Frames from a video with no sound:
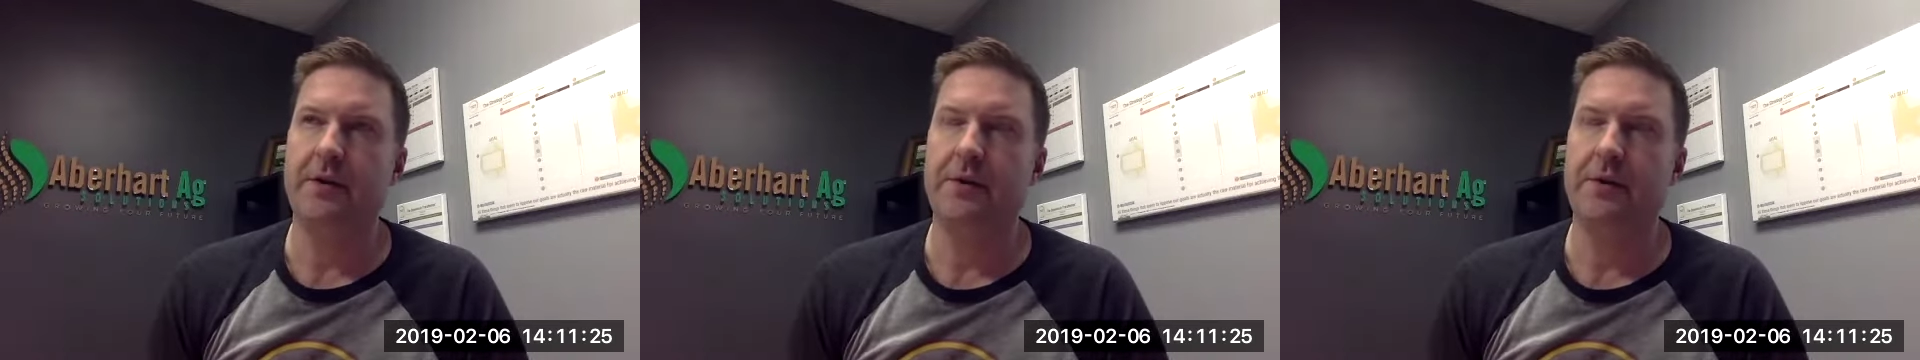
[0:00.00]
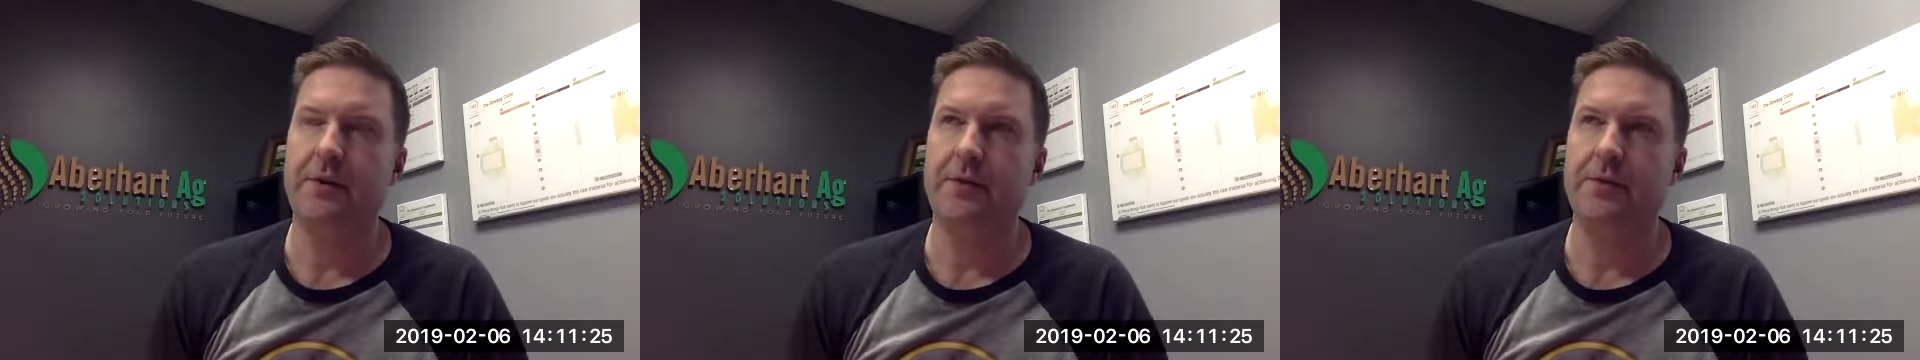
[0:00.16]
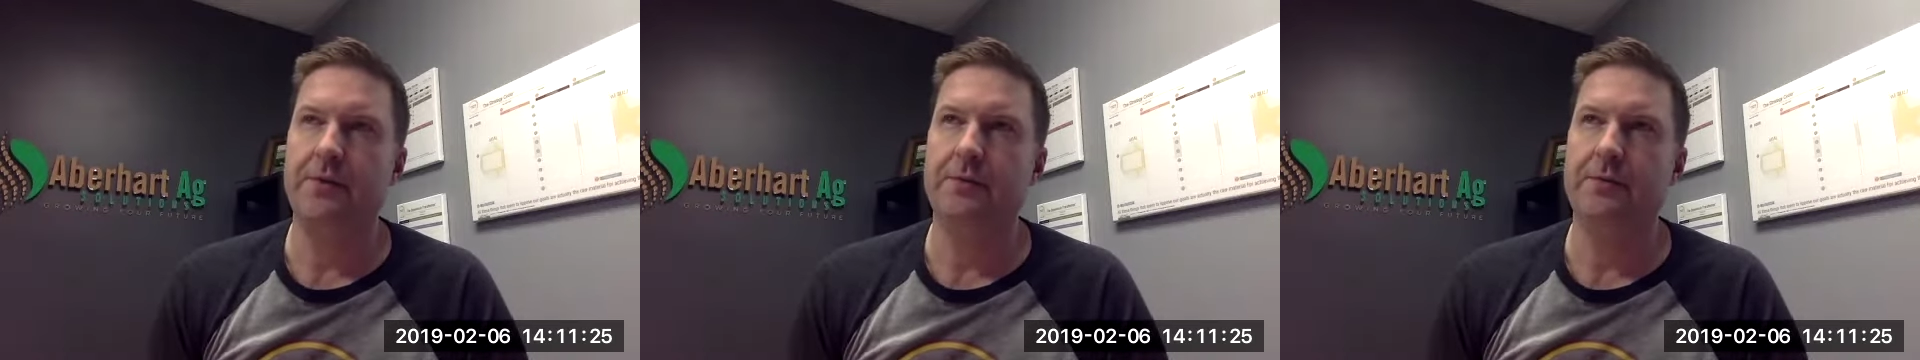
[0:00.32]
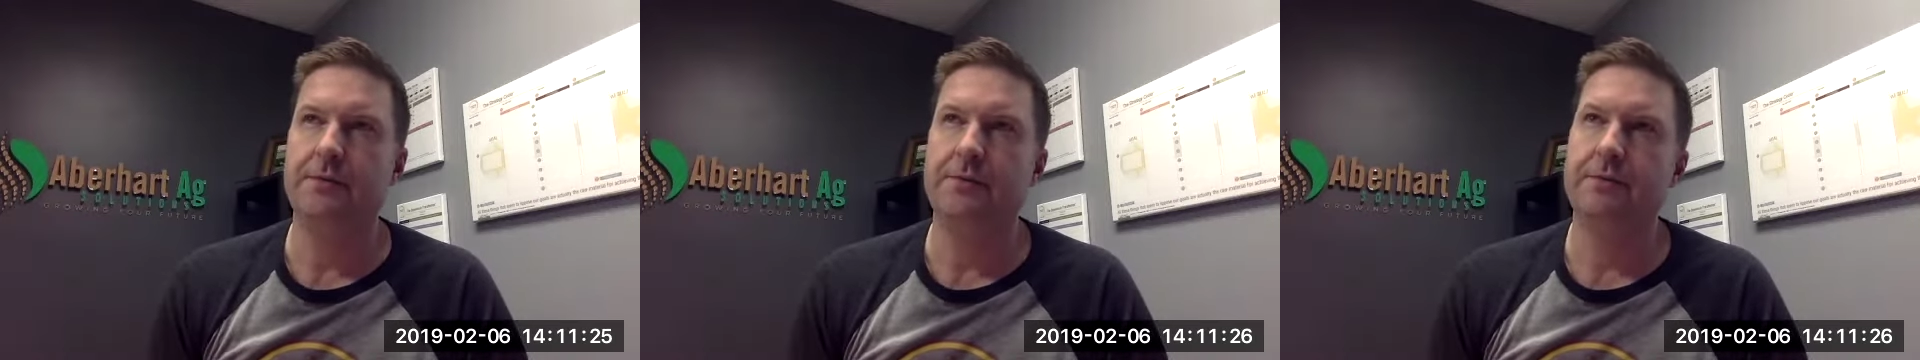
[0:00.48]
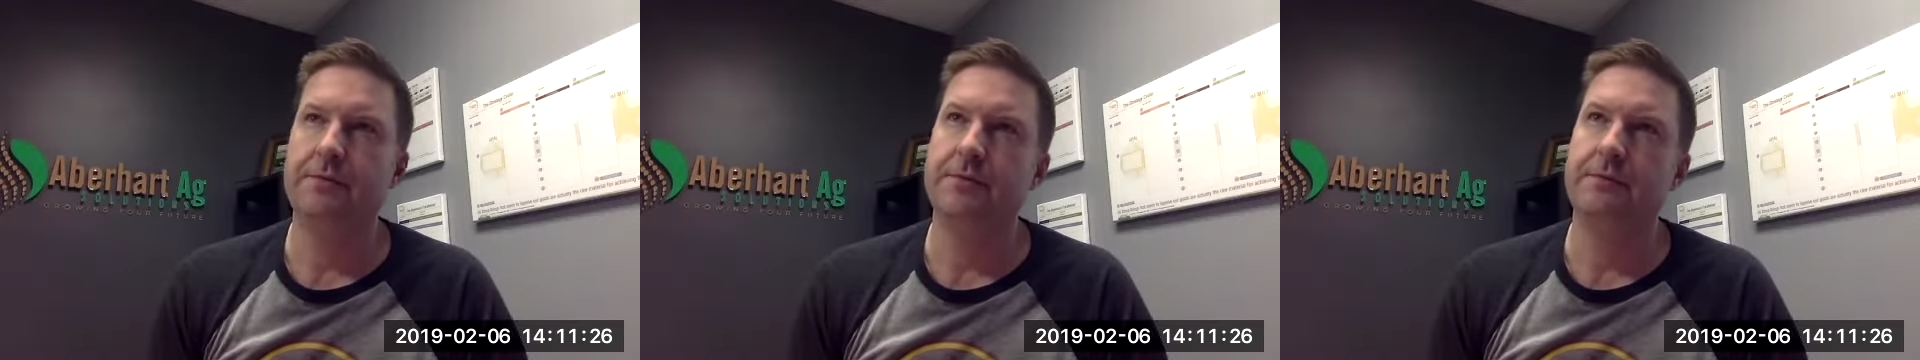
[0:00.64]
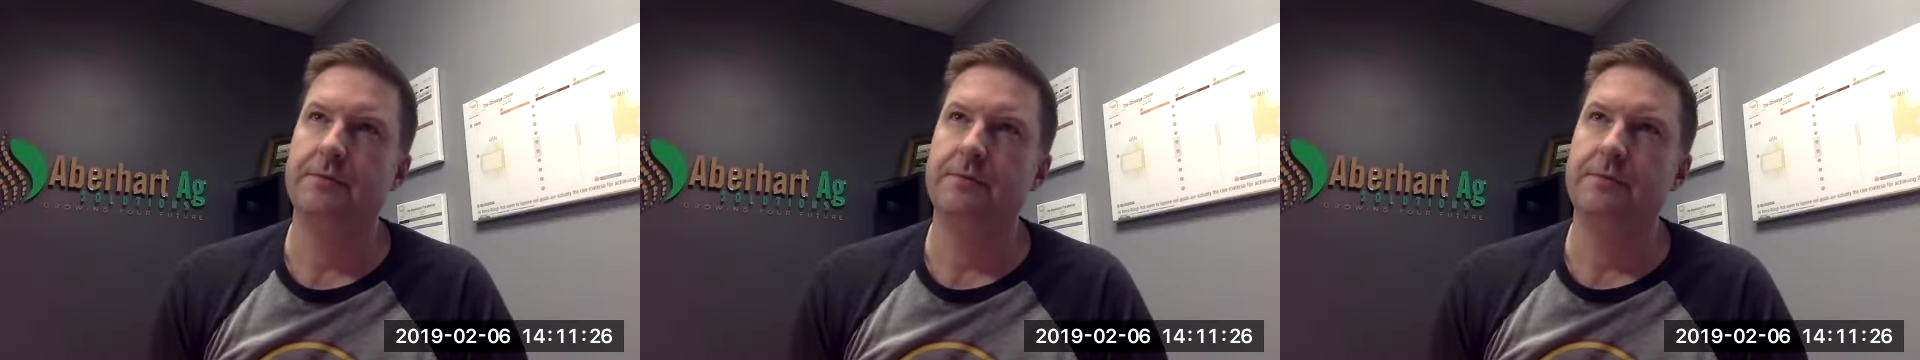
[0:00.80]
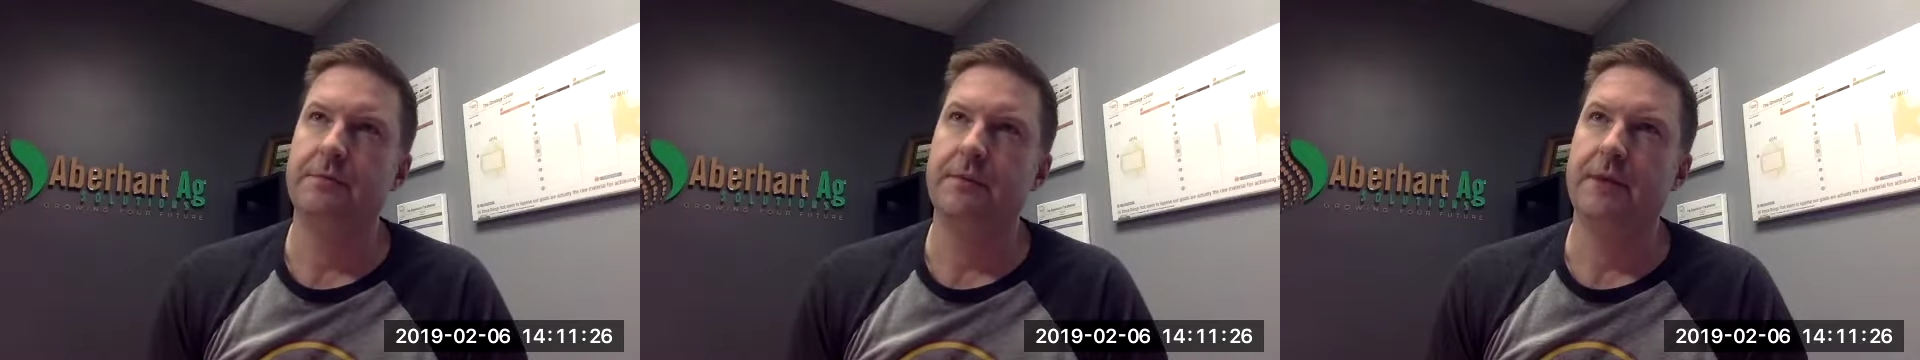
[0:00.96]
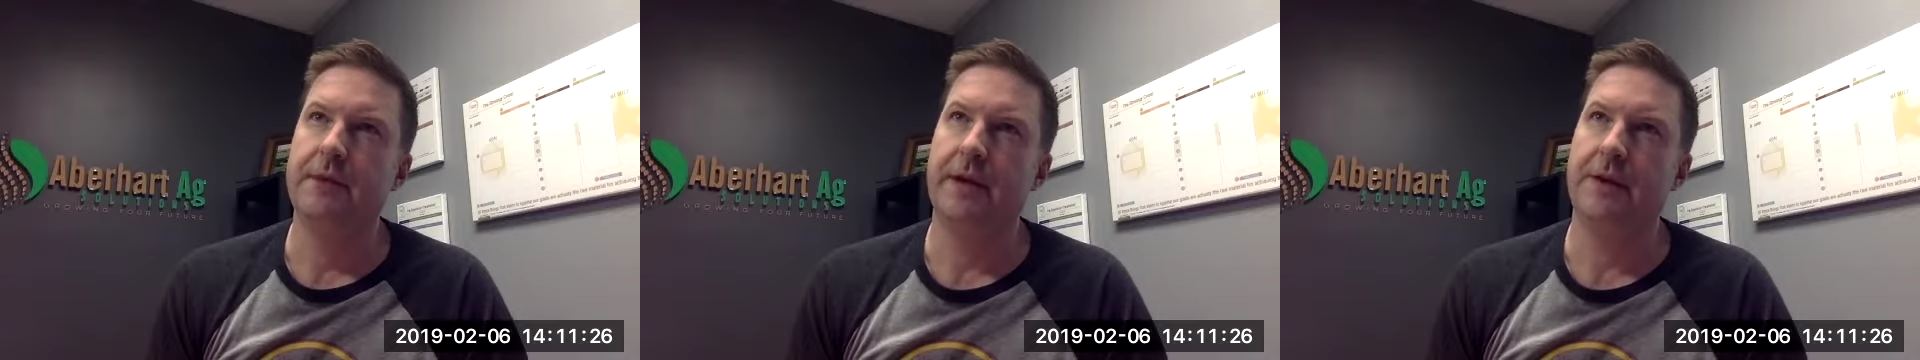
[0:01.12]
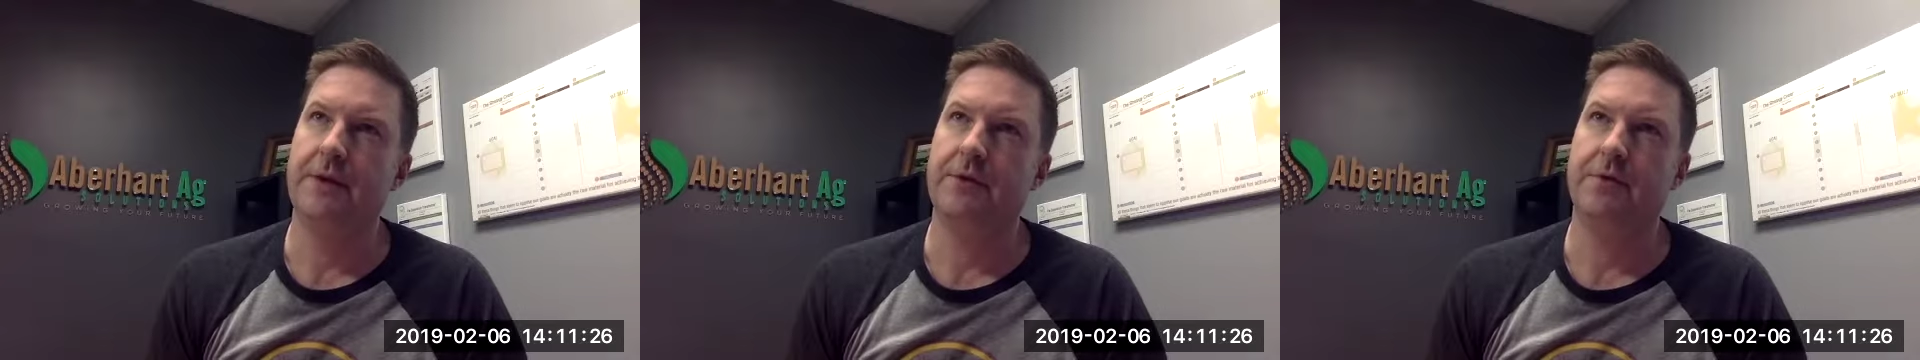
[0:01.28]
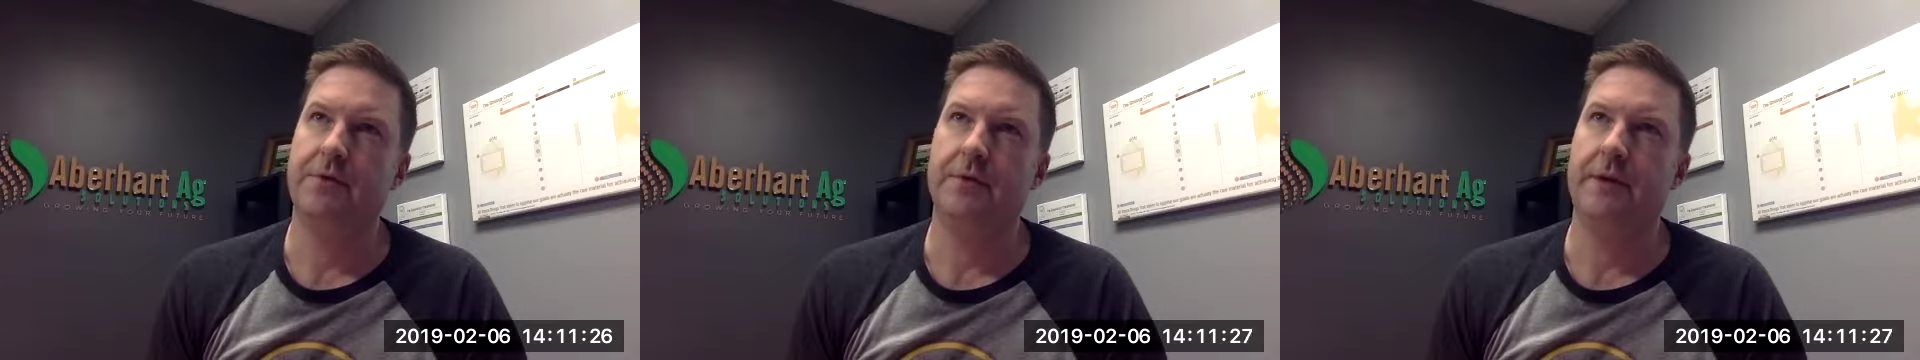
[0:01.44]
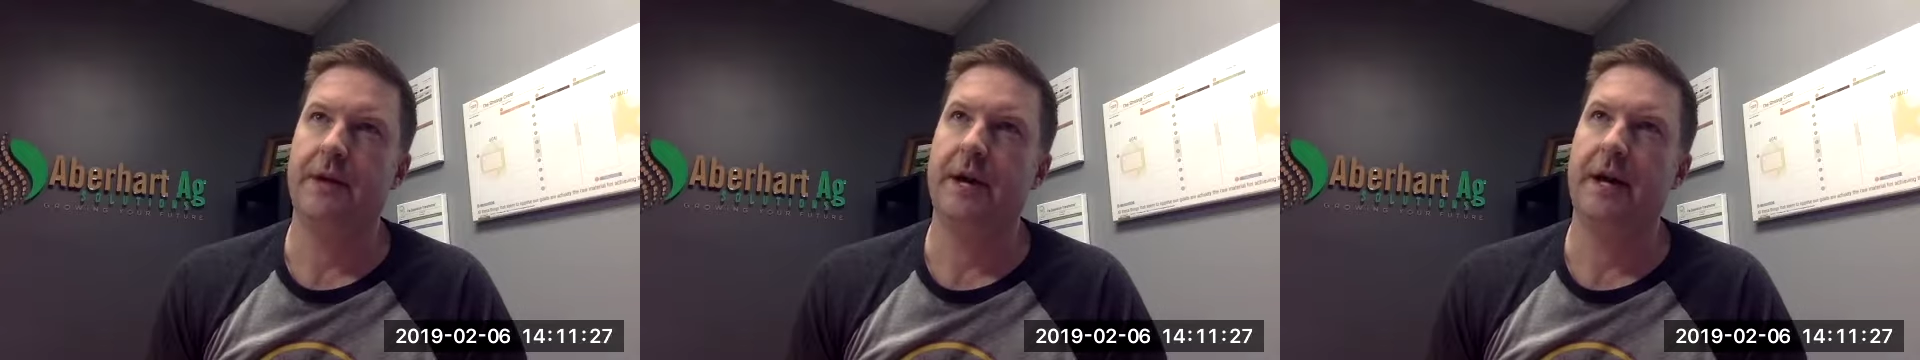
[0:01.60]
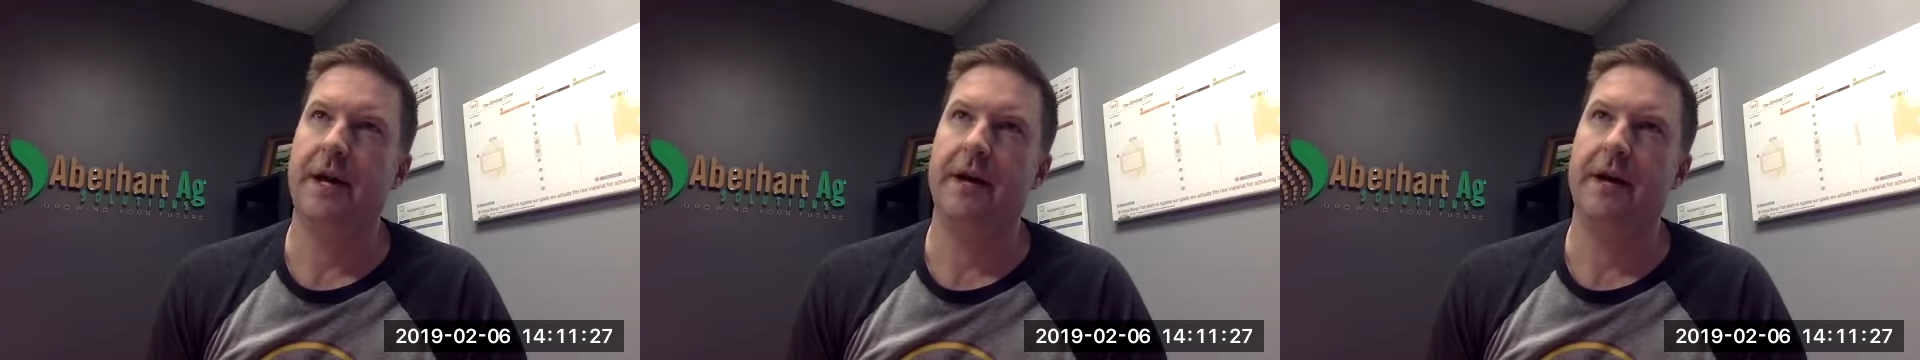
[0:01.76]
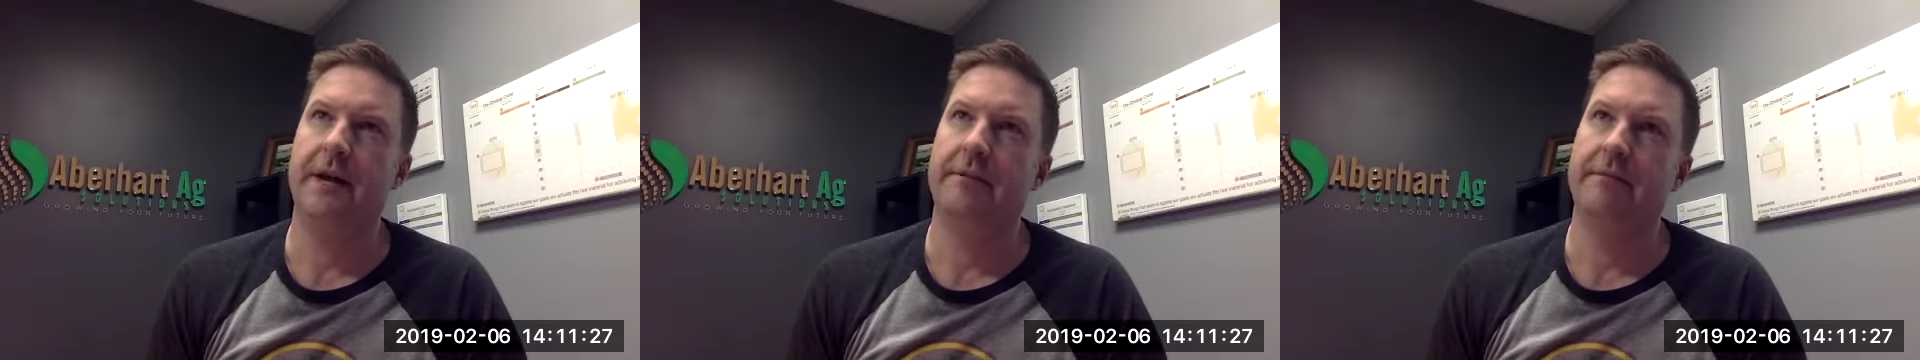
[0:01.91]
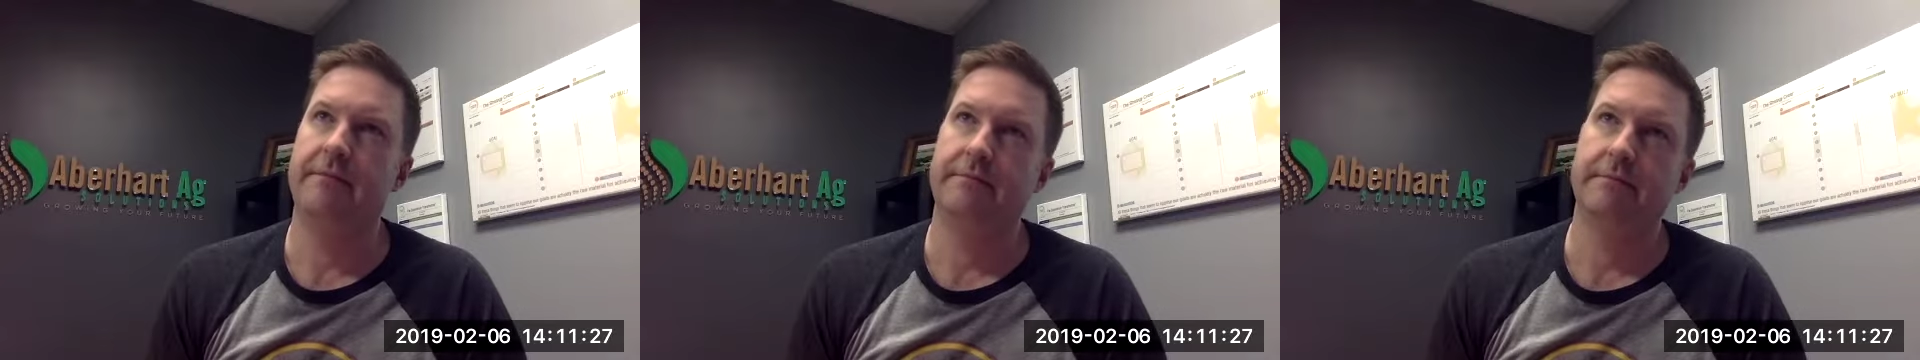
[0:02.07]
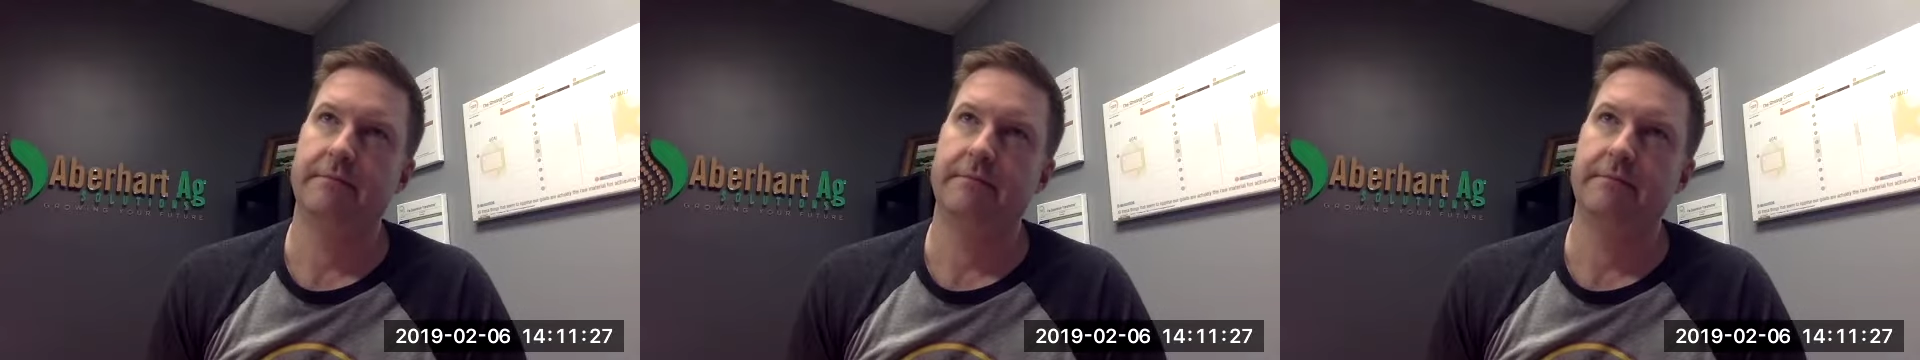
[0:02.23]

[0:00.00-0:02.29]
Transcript: to actual data